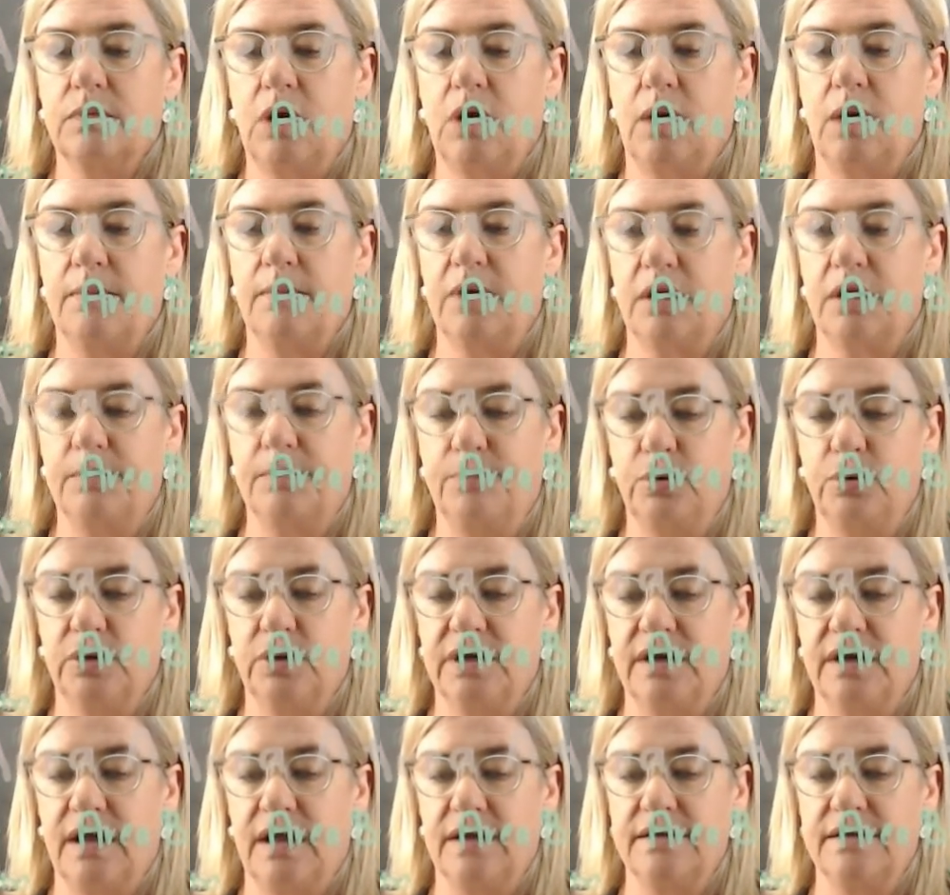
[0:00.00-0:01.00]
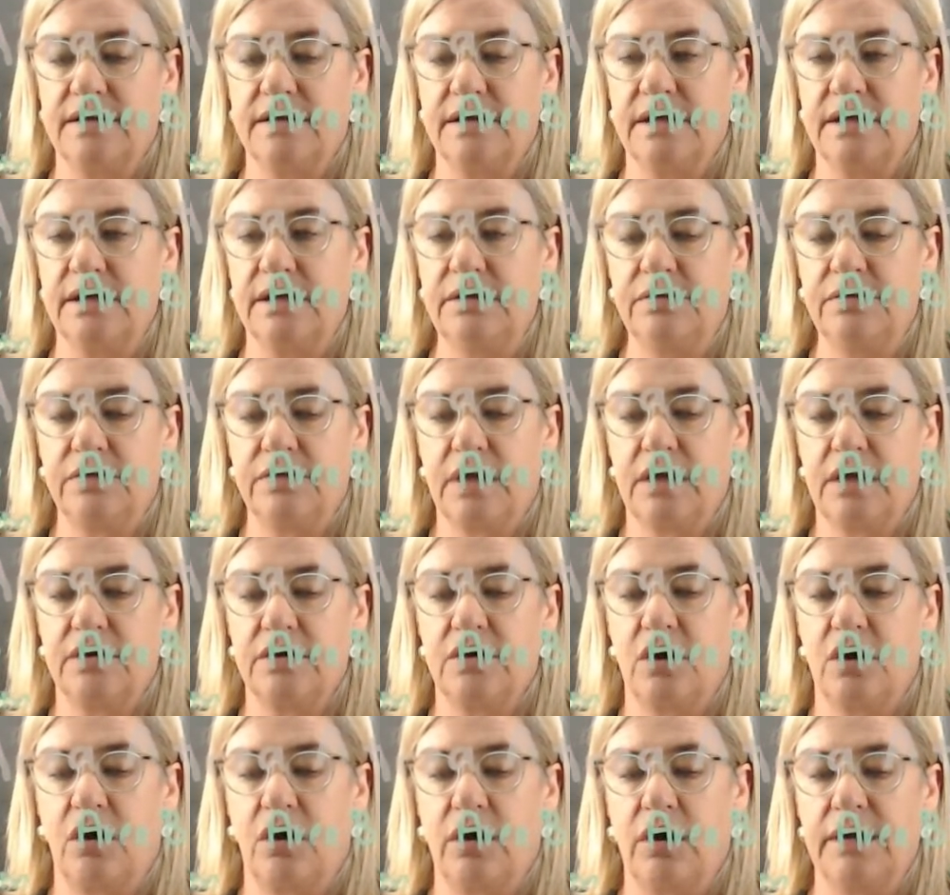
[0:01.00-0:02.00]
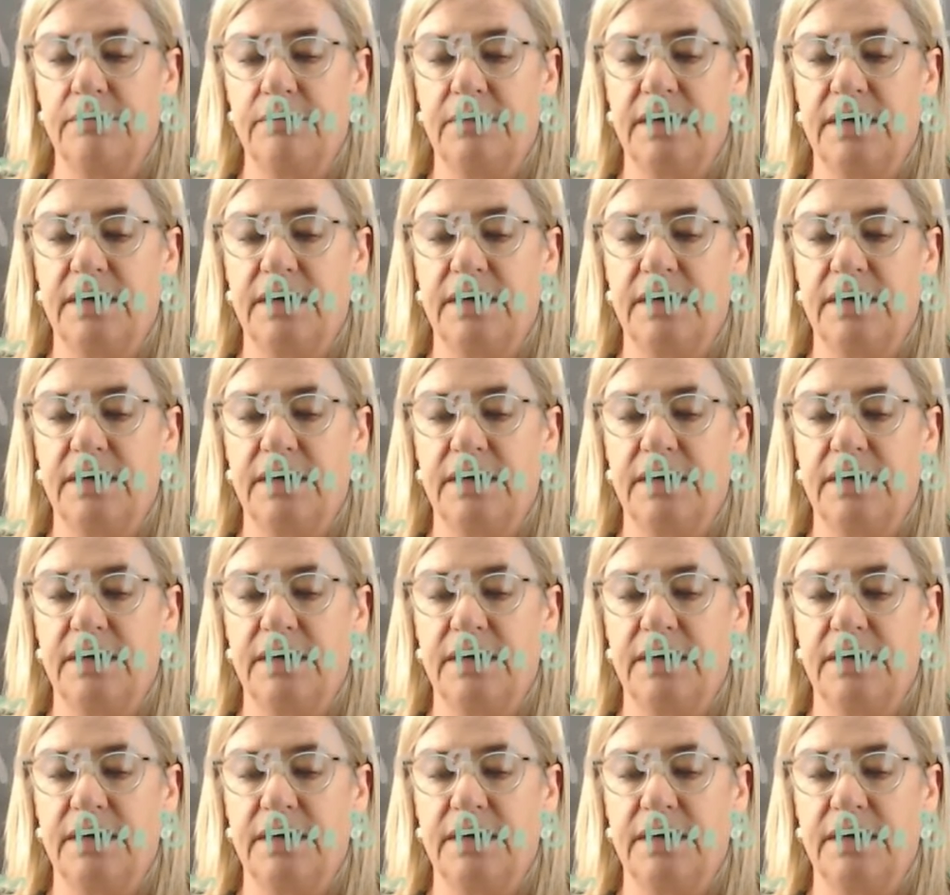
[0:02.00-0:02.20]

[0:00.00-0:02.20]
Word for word: I'm going to put it underneath, 9